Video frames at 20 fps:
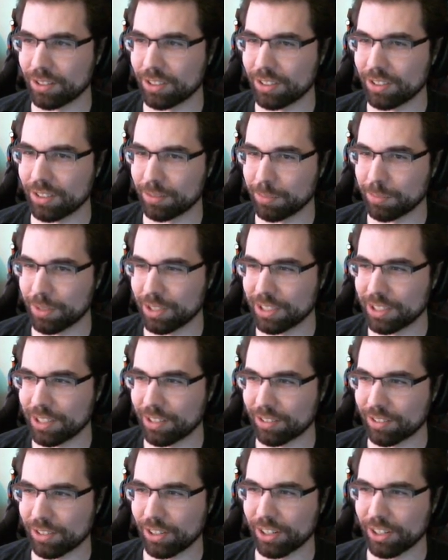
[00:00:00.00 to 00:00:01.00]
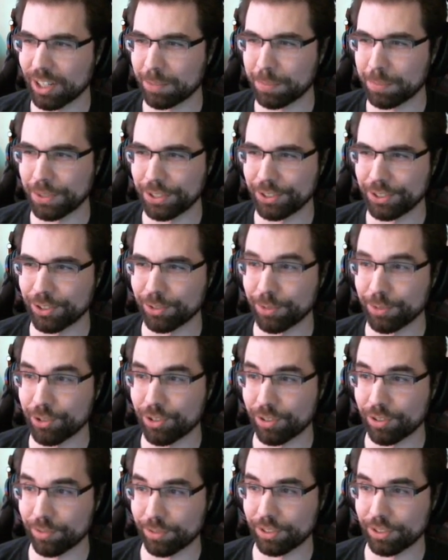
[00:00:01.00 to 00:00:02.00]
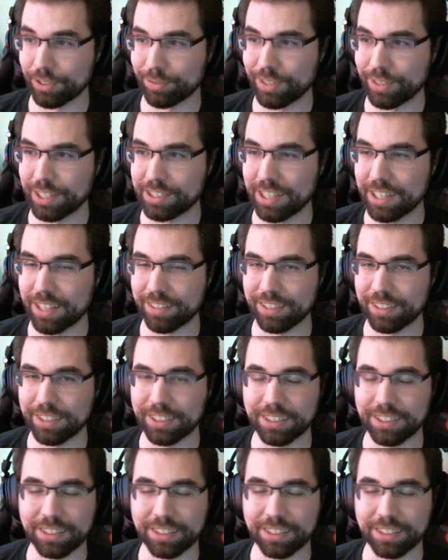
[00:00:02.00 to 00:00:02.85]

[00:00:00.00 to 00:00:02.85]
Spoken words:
The money has gone up a little, which is really fantastic,